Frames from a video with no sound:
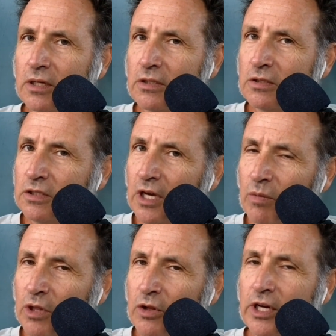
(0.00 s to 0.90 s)
can we
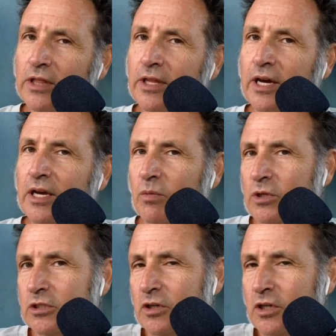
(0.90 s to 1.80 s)
look at that? Can we
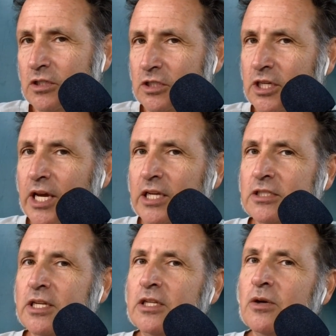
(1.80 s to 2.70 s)
start to change?
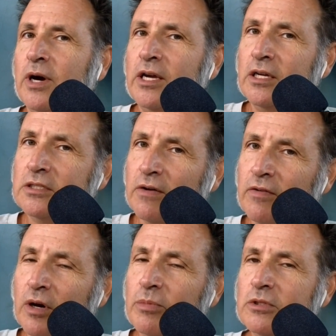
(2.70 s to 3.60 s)
Then do our kids have an
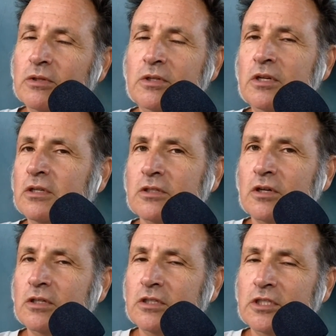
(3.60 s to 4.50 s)
opportunity to
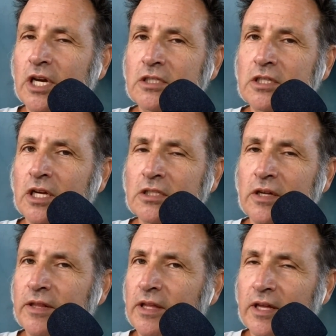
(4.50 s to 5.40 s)
start to change? And that's, I
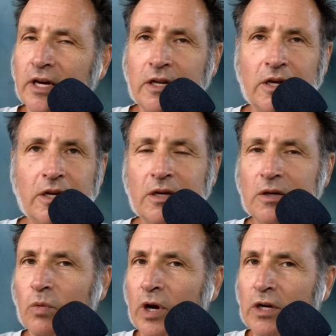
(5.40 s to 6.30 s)
think, that
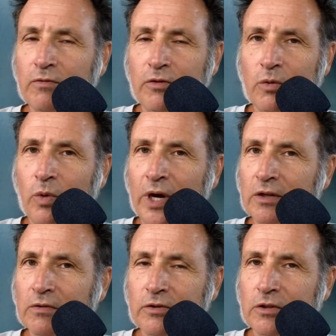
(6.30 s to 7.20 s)
wonderful,
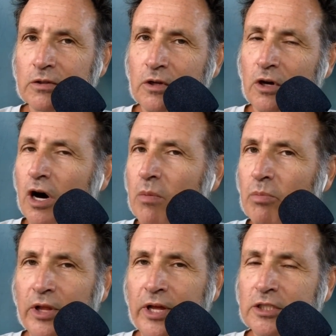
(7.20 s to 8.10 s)
wonderful,
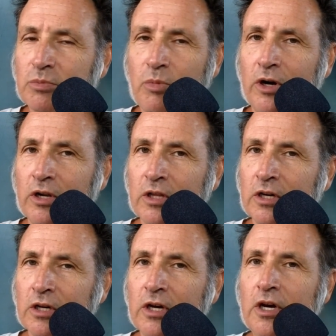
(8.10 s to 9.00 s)
complex part of
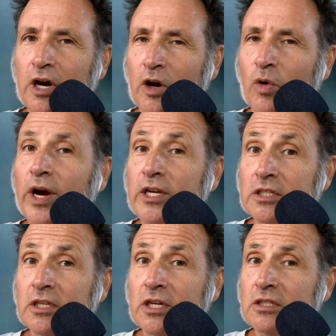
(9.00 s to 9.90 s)
the
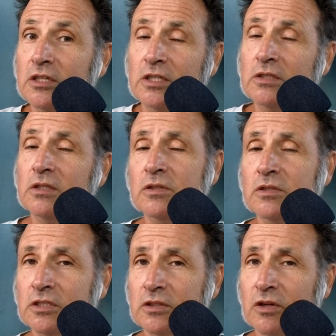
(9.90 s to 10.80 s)
equation that you're
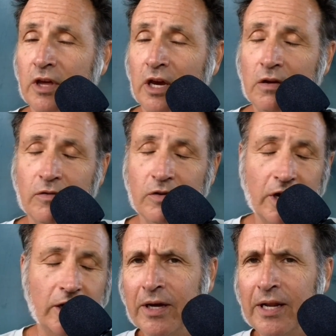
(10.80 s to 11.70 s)
introducing. So thank you for
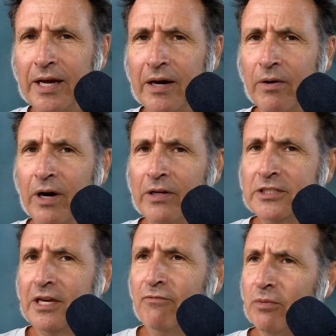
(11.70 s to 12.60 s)
that. And I'll
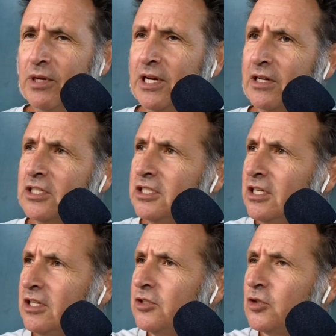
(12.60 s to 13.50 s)
say for me, and I'm going to share
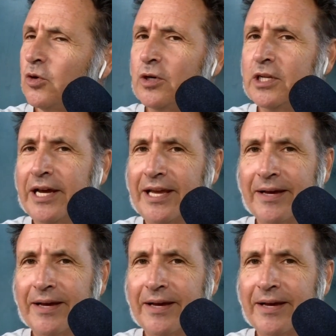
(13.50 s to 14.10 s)
this story, like,